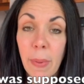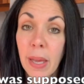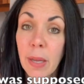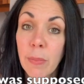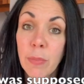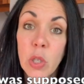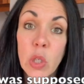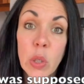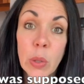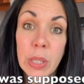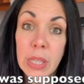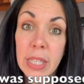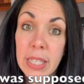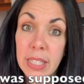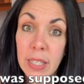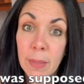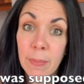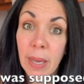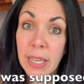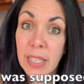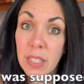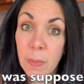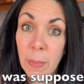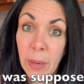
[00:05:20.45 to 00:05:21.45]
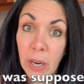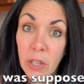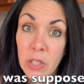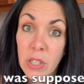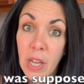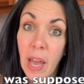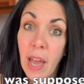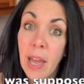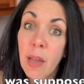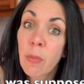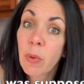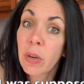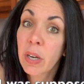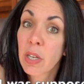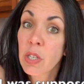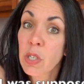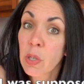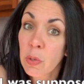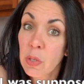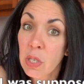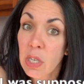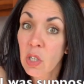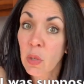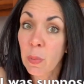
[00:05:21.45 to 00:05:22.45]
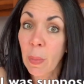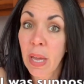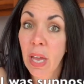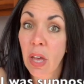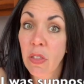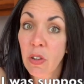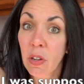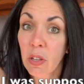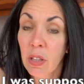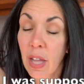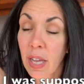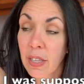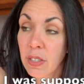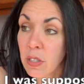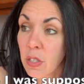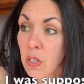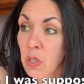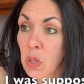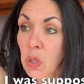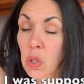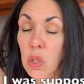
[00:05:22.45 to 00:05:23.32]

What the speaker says: I am doing this in my spare time when I don't teach my other classes.